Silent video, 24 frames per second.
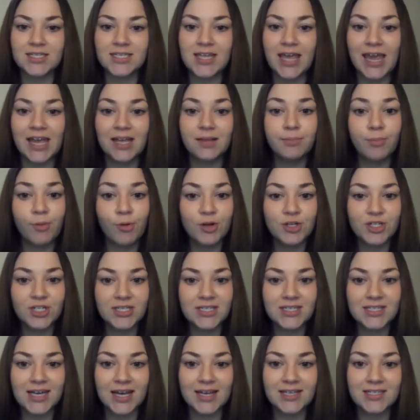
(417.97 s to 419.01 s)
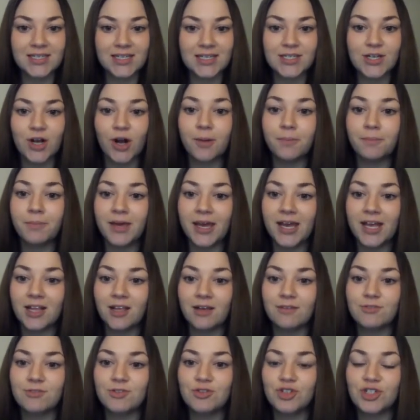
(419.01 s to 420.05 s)
and portion sizes are big enough
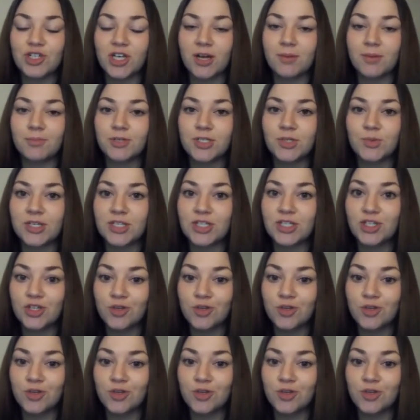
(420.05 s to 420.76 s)
to share between 2